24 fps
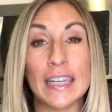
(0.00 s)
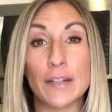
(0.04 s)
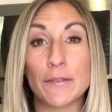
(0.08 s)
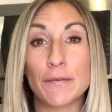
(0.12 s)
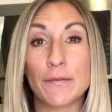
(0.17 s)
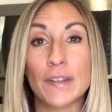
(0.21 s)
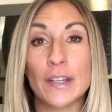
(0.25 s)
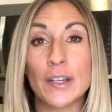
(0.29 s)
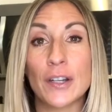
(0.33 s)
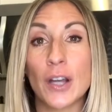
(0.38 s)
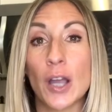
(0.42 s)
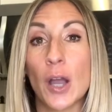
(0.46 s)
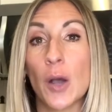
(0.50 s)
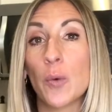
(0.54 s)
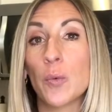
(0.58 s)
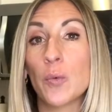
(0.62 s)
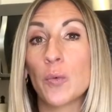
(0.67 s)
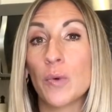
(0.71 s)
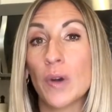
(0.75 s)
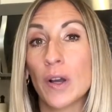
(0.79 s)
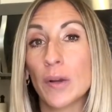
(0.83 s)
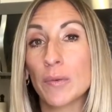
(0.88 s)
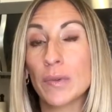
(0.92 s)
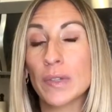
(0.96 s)
and figure
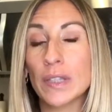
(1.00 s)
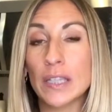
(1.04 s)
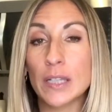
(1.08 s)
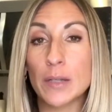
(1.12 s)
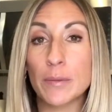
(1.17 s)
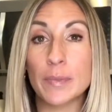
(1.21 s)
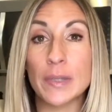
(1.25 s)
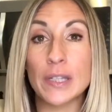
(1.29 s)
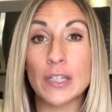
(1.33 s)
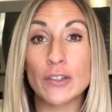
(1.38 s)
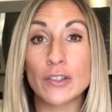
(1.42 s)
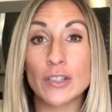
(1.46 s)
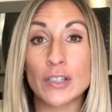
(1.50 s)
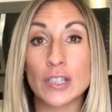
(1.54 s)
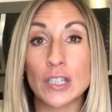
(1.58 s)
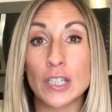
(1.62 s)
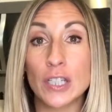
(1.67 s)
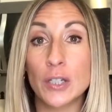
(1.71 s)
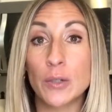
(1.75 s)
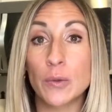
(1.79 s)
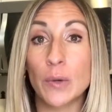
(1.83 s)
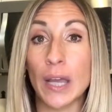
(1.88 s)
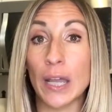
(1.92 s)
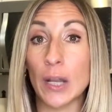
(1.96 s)
out what really appeals
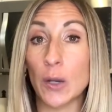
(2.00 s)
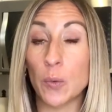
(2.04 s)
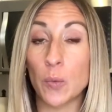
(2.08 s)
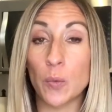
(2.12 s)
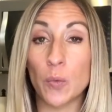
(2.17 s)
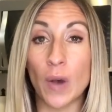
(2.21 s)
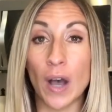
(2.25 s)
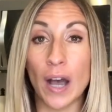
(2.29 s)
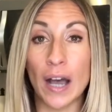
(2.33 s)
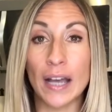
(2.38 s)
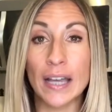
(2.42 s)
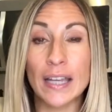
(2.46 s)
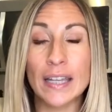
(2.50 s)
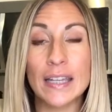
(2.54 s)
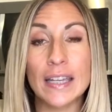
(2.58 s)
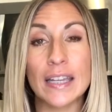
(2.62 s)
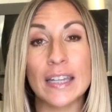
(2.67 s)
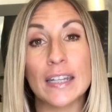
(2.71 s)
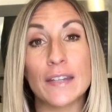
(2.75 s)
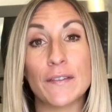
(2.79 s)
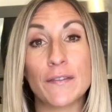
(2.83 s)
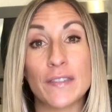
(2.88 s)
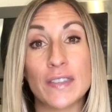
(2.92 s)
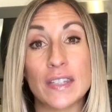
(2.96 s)
to you and why,
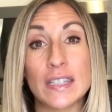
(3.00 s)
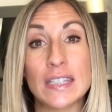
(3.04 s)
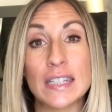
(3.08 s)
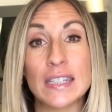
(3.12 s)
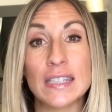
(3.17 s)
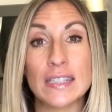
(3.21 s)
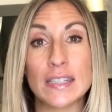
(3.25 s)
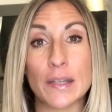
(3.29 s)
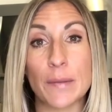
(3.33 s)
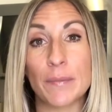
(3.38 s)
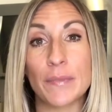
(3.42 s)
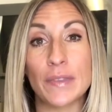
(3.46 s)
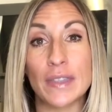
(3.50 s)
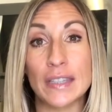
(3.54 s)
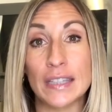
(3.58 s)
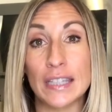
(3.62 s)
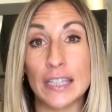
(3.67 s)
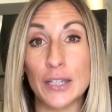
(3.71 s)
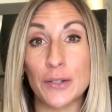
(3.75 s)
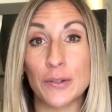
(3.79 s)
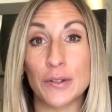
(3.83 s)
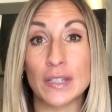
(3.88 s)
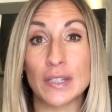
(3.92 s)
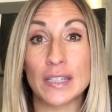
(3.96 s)
and if this is something
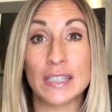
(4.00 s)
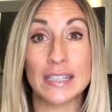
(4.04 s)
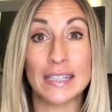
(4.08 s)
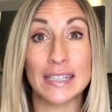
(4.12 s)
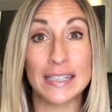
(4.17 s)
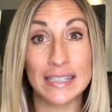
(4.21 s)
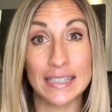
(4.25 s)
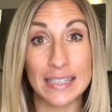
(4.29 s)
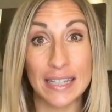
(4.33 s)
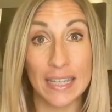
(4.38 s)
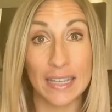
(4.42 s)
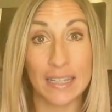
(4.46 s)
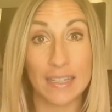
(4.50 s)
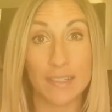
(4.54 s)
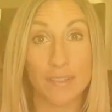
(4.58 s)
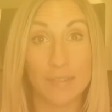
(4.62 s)
that you can sustain.